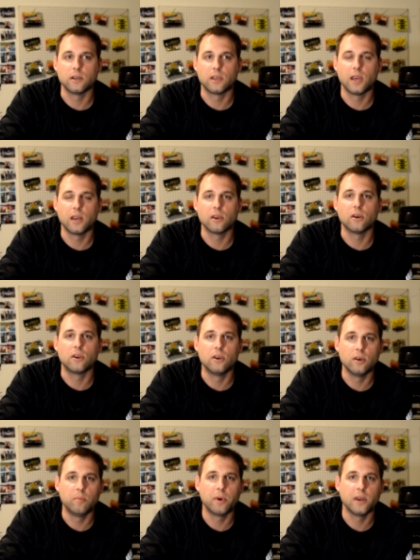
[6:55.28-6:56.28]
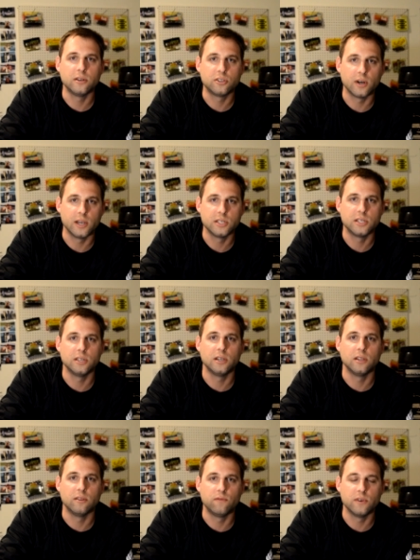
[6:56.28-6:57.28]
getting a good penetration
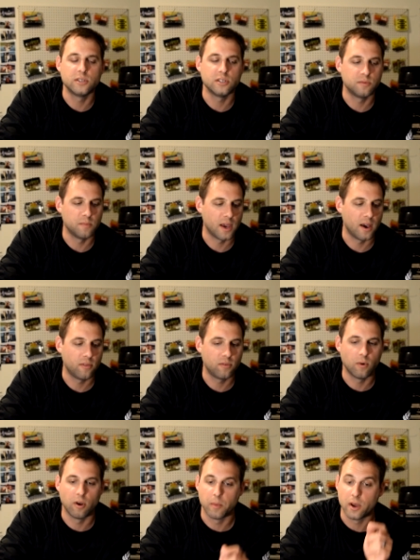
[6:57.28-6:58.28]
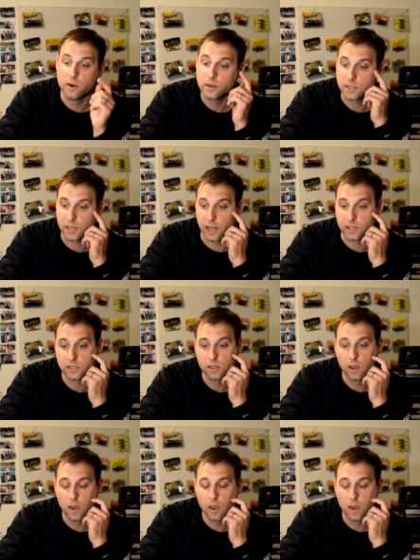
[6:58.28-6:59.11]
in the fish's mouth on my hook sets.